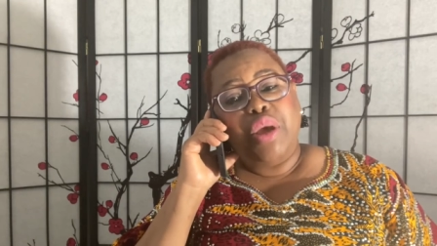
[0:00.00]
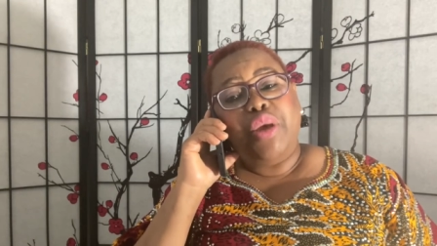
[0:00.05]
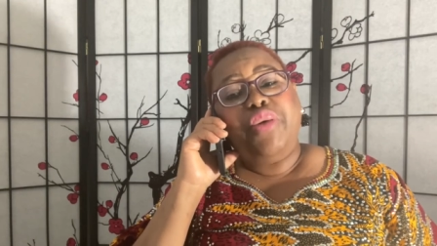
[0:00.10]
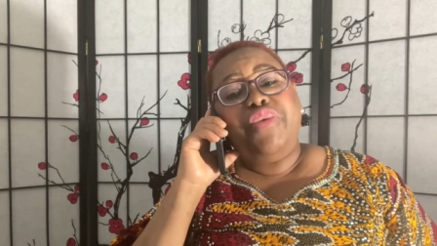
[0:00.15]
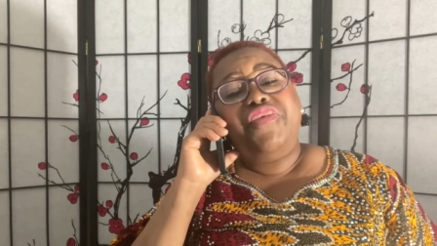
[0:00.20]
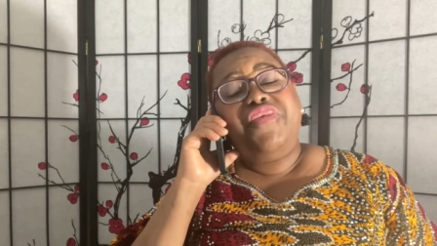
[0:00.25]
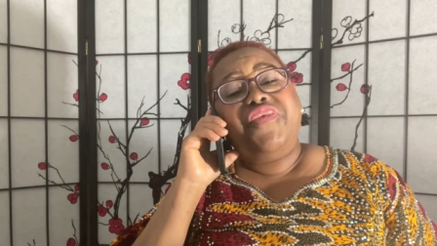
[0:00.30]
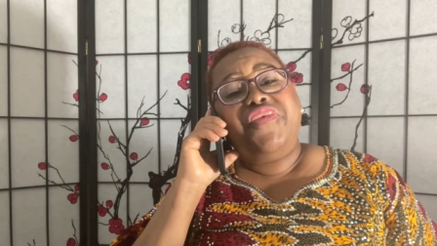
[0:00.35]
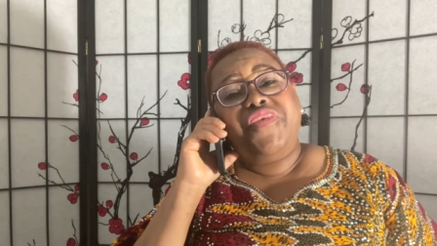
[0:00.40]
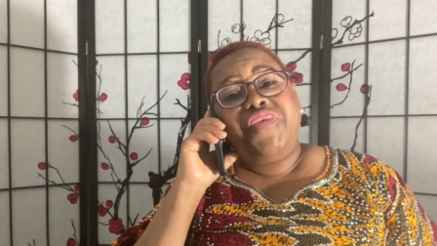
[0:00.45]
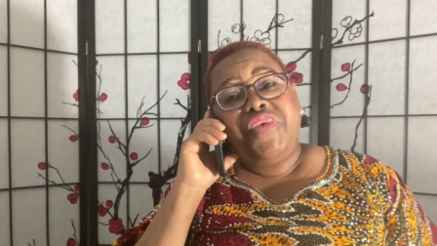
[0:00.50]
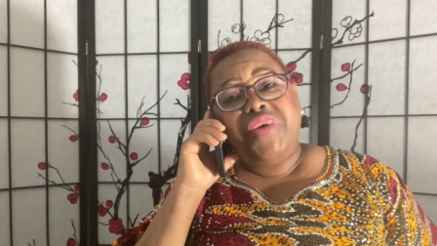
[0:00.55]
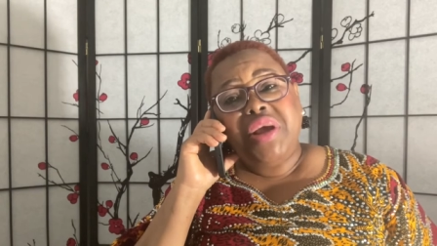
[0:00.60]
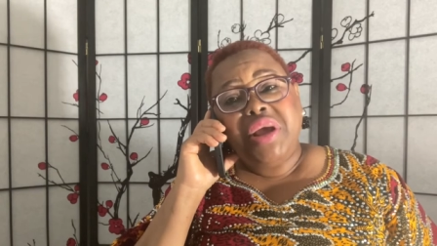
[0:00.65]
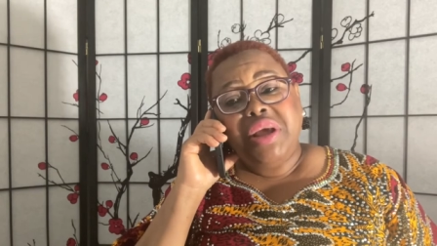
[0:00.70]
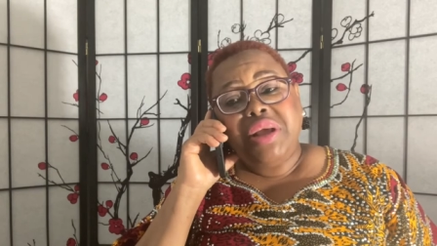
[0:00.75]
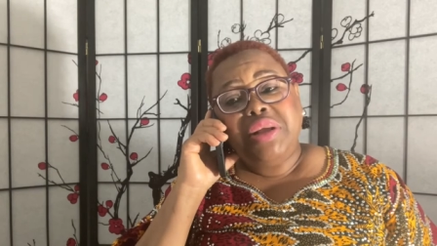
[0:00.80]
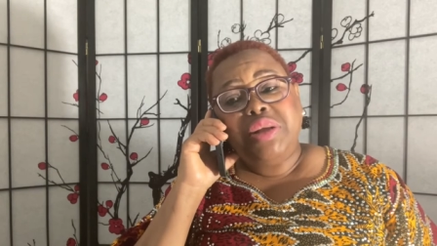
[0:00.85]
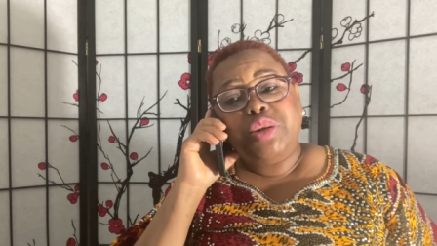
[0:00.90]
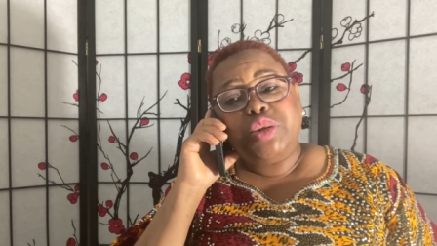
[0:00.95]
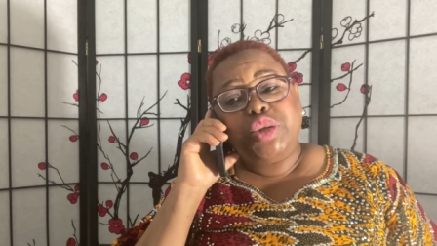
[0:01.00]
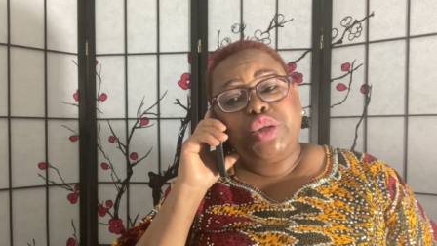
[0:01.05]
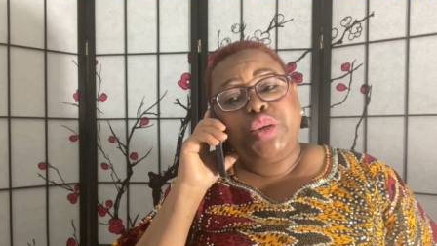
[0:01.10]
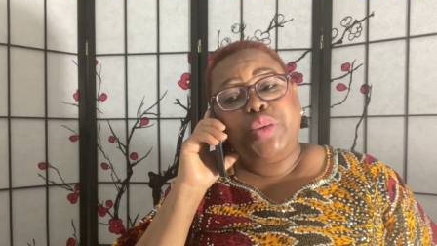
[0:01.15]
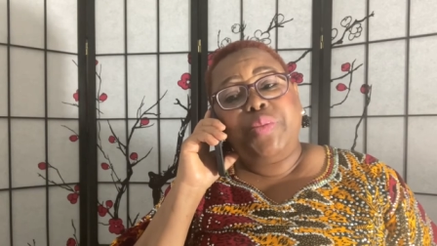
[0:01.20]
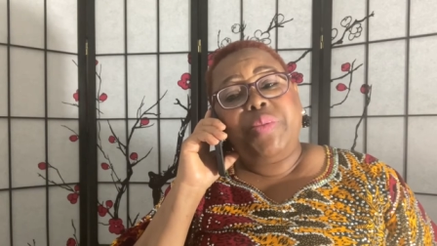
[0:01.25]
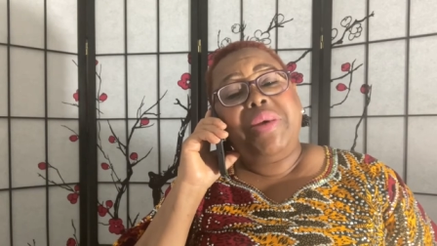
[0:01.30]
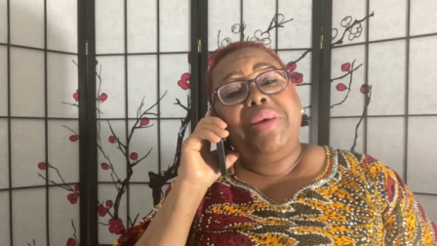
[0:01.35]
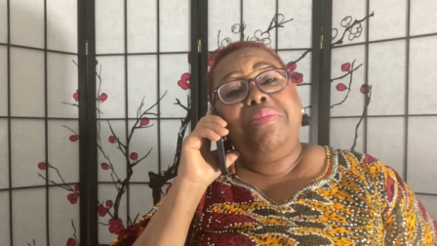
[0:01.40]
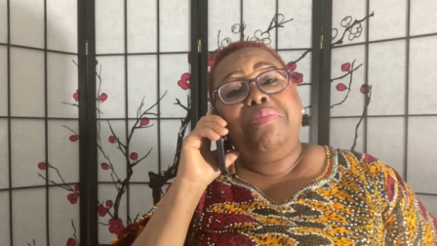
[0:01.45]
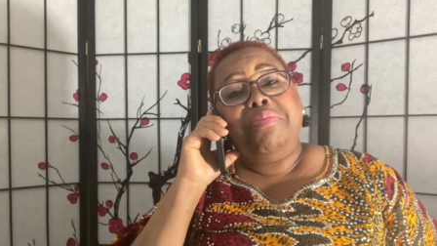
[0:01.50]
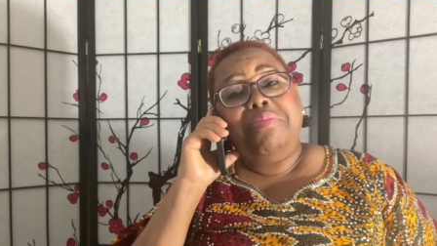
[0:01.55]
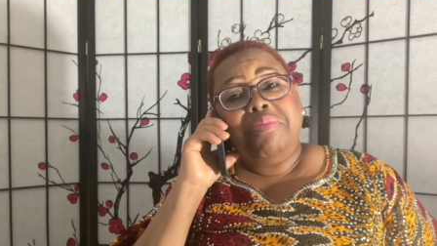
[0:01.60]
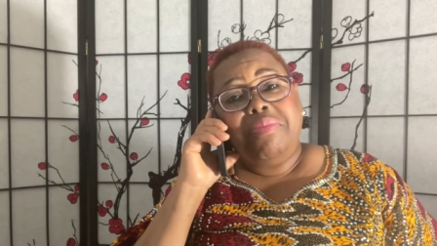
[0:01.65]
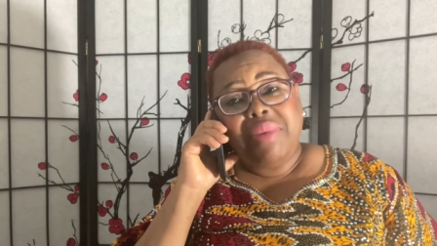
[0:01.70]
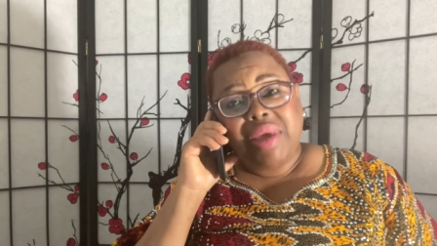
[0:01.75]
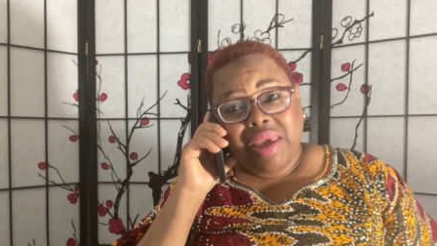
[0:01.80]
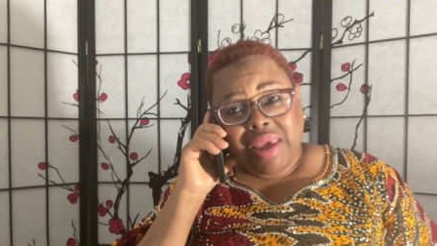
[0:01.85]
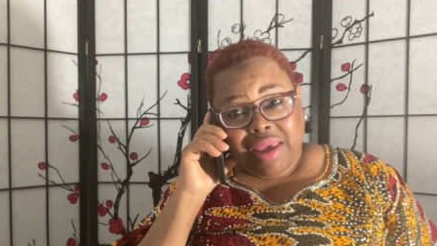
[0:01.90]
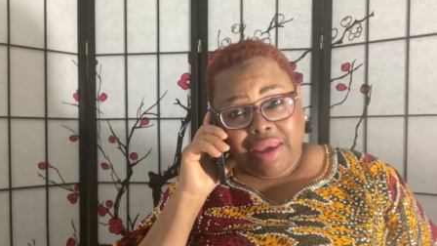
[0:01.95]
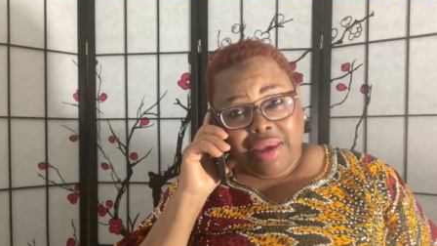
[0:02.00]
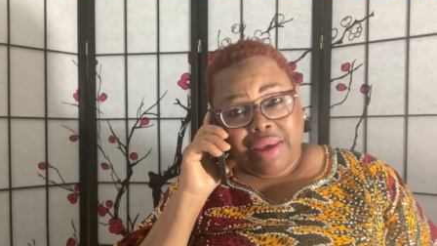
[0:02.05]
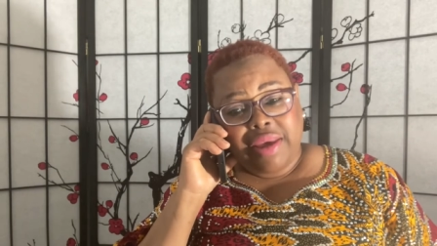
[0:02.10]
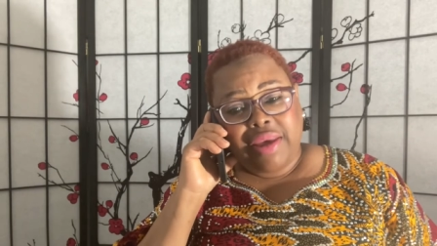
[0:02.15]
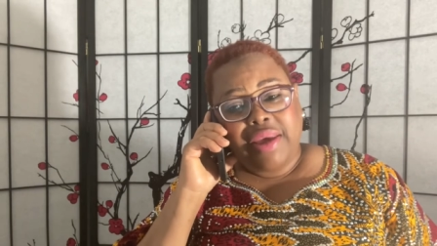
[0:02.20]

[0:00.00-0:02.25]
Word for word: Free to be me